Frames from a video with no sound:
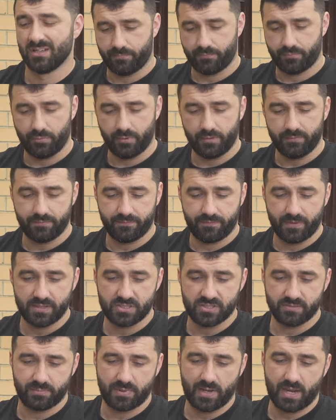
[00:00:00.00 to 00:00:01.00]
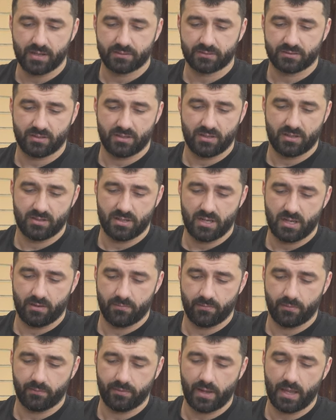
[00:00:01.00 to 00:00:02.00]
Pretty feature packed, and yeah,
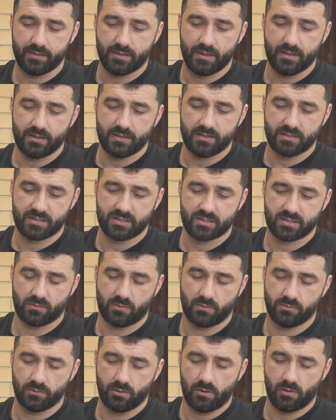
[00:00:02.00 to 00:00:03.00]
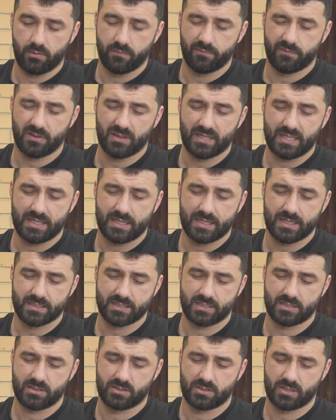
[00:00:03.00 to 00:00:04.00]
I've had these on loan for the
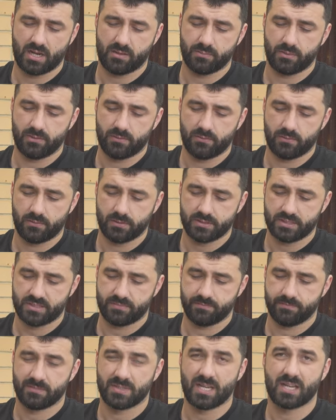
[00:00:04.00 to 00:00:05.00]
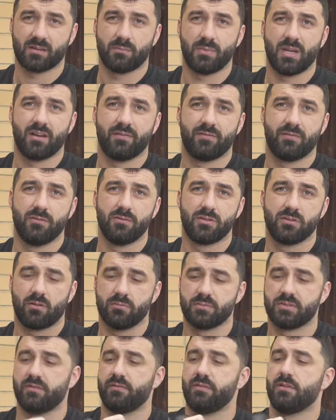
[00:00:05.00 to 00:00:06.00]
last couple of nights, taken them out a few
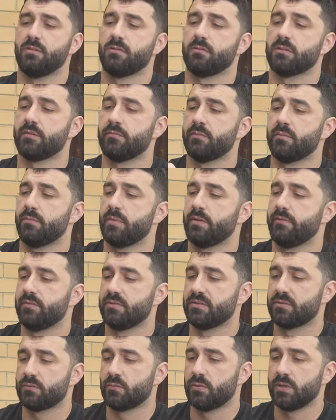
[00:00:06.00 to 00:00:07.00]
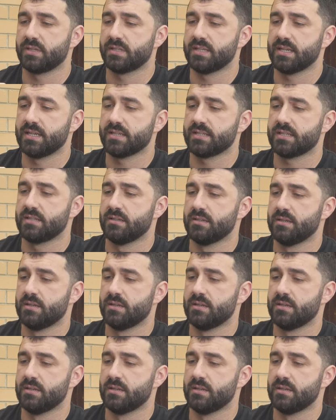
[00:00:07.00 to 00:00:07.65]
times in the field, given them a bit of a quick test.